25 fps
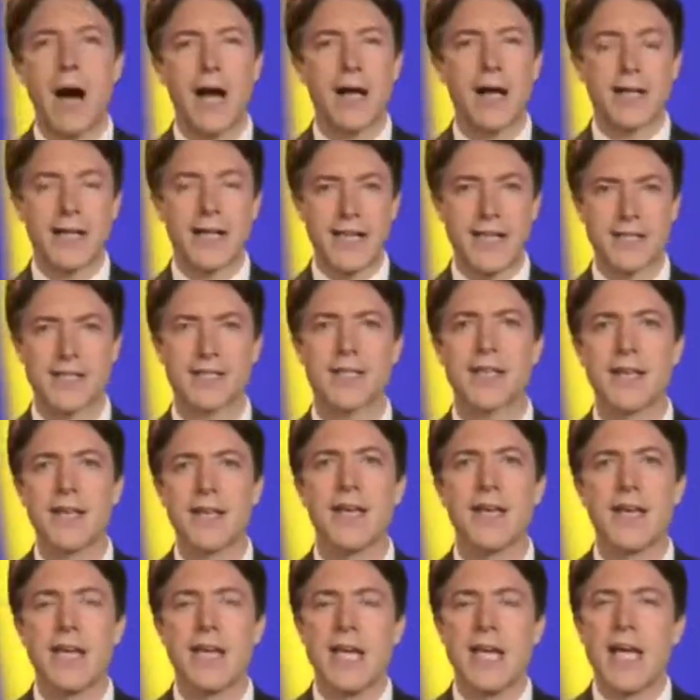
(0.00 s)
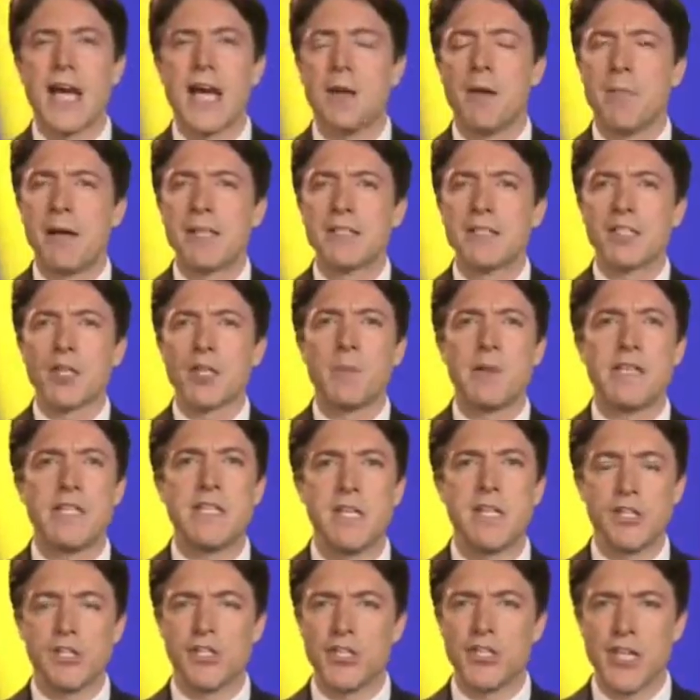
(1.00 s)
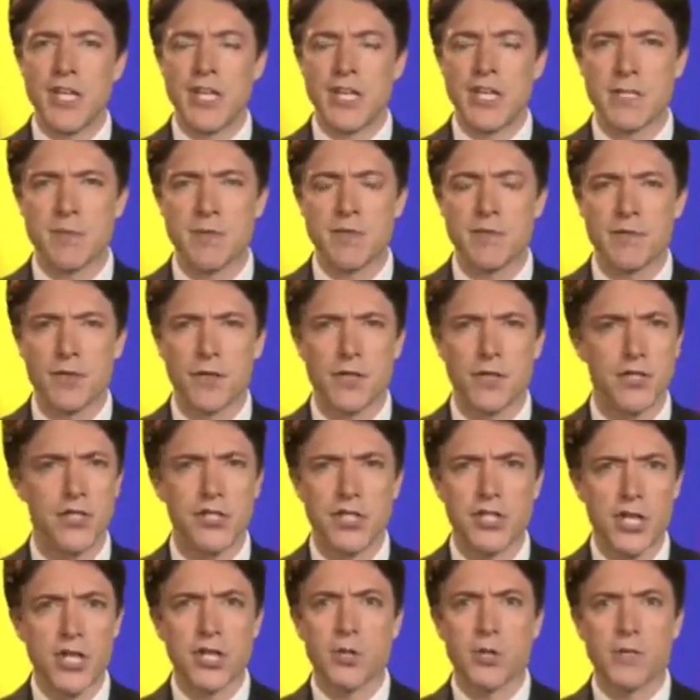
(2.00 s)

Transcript: Barclays. I must stop eating cheese before the show,